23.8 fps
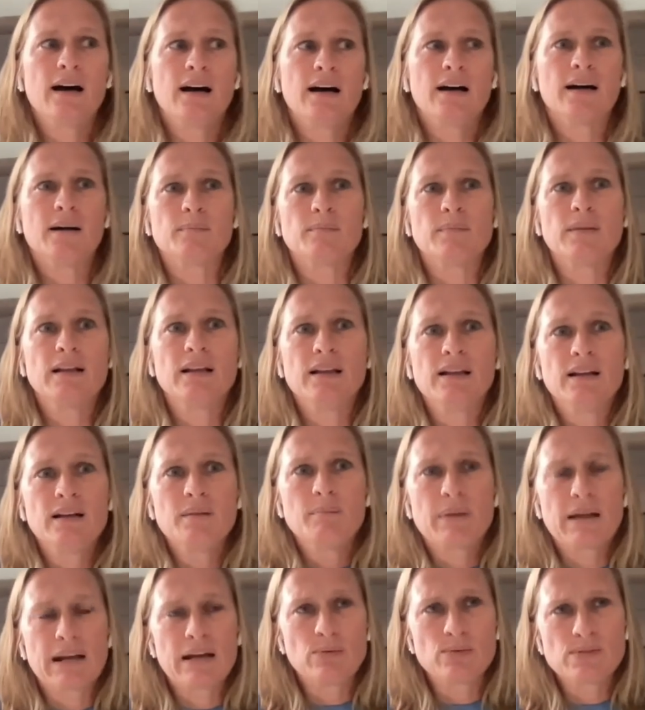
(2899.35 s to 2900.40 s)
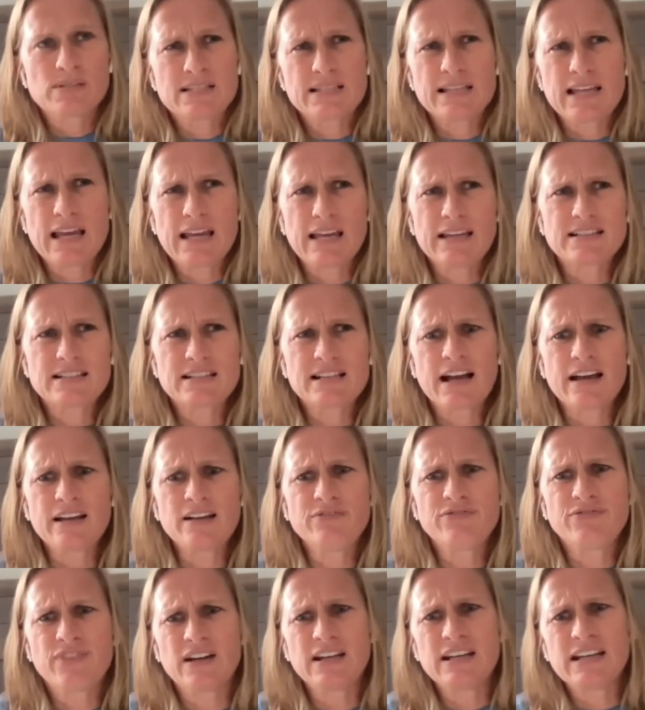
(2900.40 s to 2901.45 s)
Um, but I would say it's
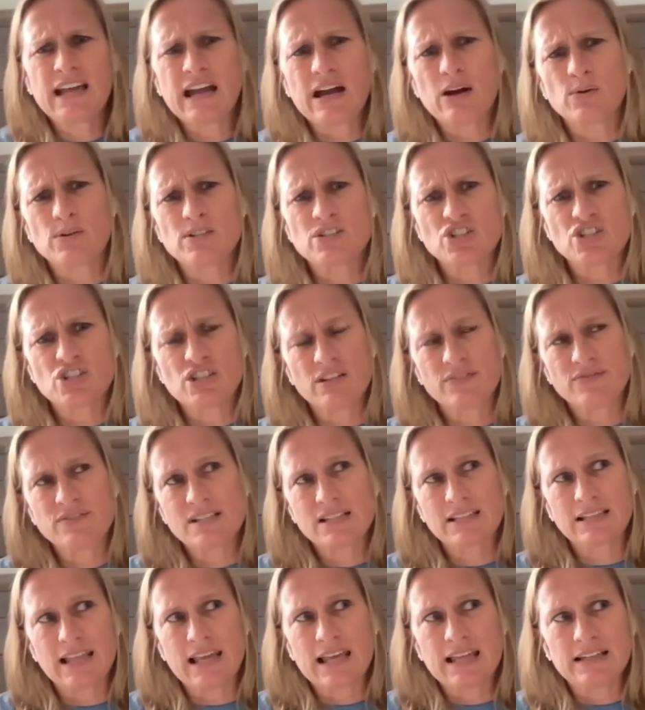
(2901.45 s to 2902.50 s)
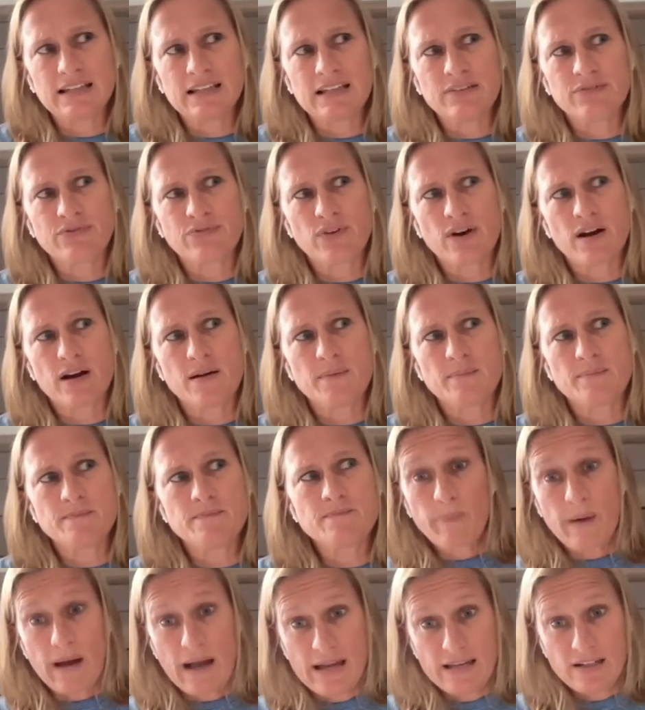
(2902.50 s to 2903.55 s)
kind of funny how it's shifted lately from
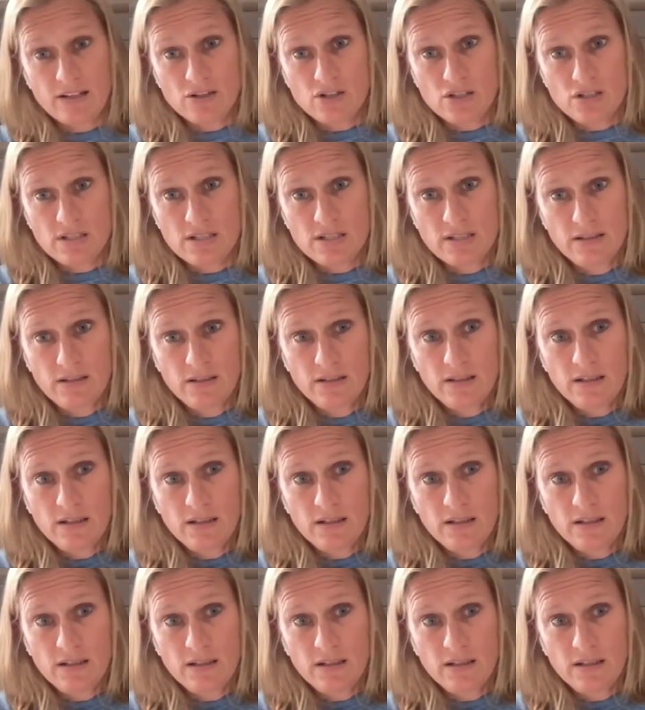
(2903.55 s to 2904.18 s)
buyers.